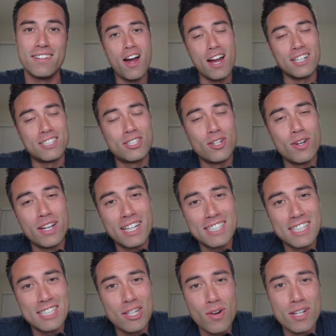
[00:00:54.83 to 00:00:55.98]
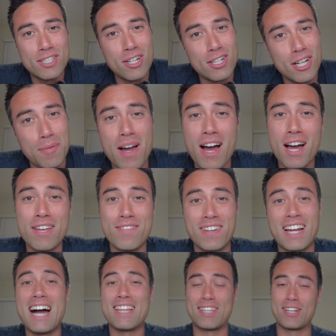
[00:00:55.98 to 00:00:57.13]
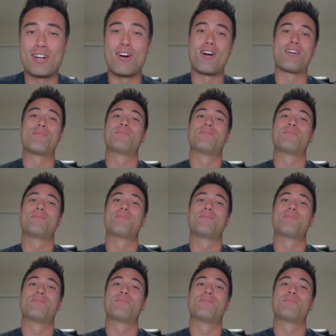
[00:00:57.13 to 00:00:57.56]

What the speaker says: All right, so I guess let's go ahead and start talking about how I even got the car.